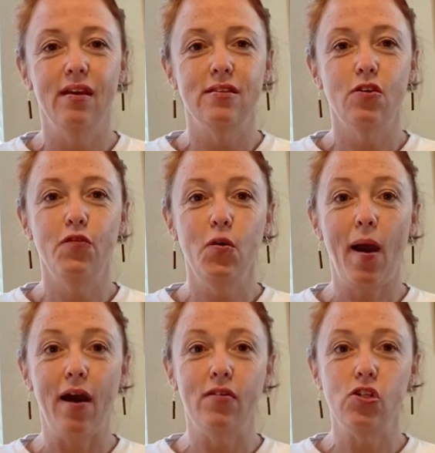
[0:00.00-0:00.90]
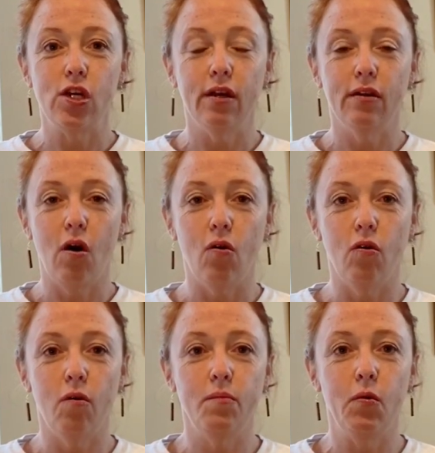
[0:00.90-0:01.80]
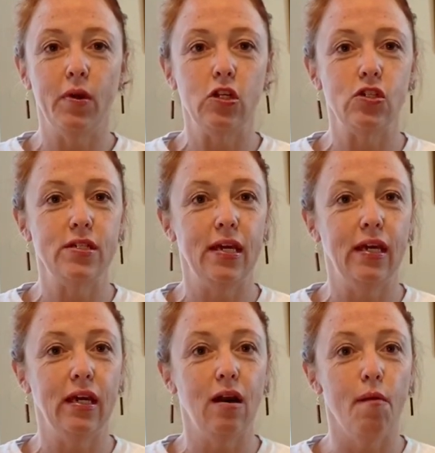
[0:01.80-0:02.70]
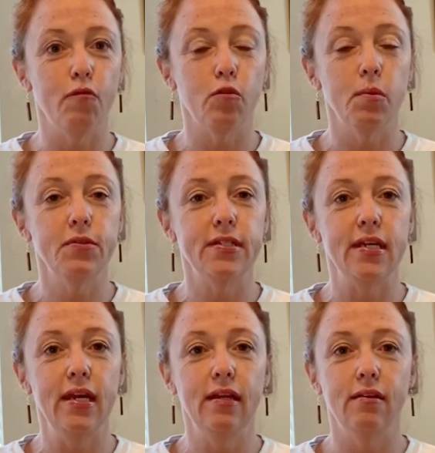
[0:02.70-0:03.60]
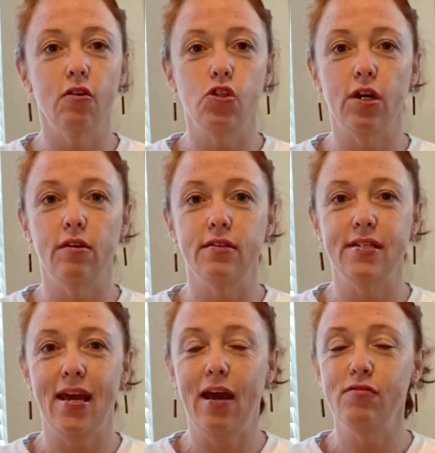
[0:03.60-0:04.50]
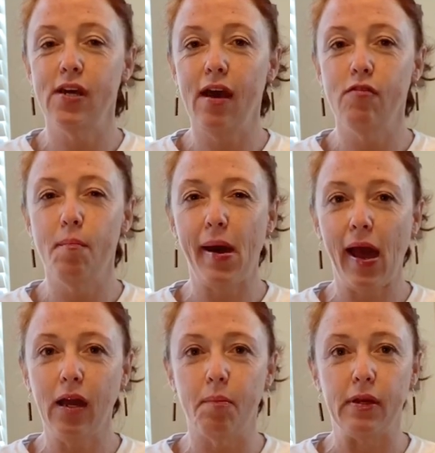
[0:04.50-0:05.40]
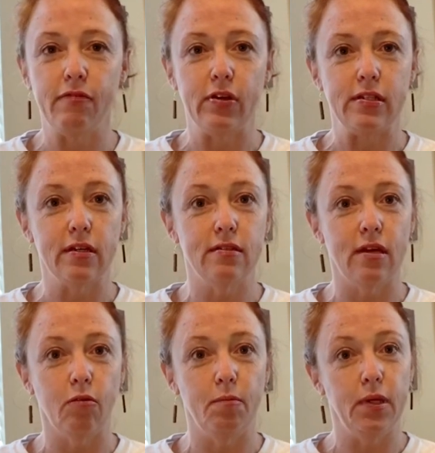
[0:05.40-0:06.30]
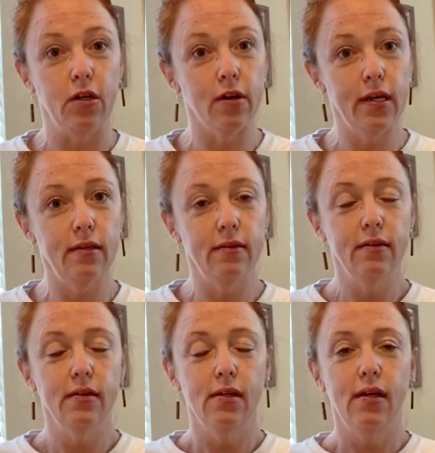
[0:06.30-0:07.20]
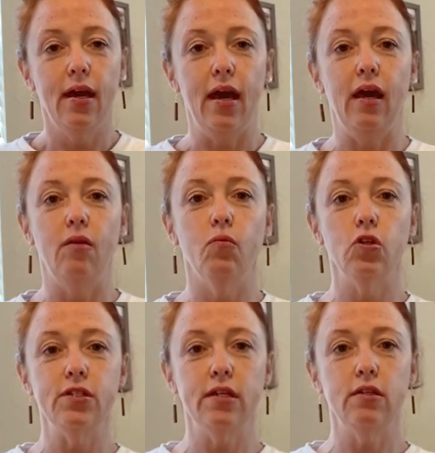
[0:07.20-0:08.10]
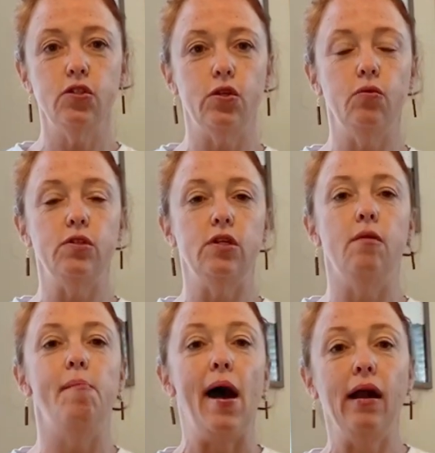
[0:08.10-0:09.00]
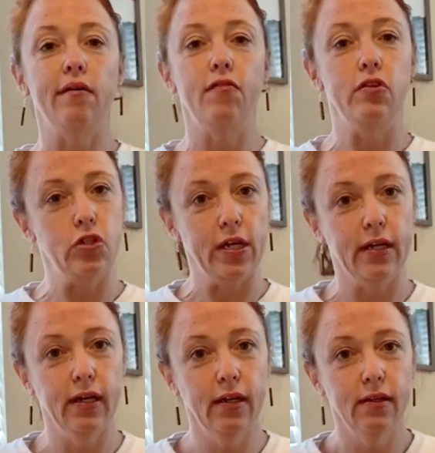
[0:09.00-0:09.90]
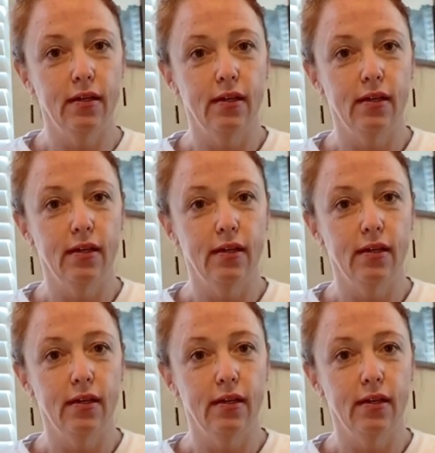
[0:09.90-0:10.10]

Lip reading: So if you have a chair at home, you want to just take a comfortable seat. Your chair doesn't have to have a back, but if it does, that would be great. And we're just going to scoot to the back of the chair.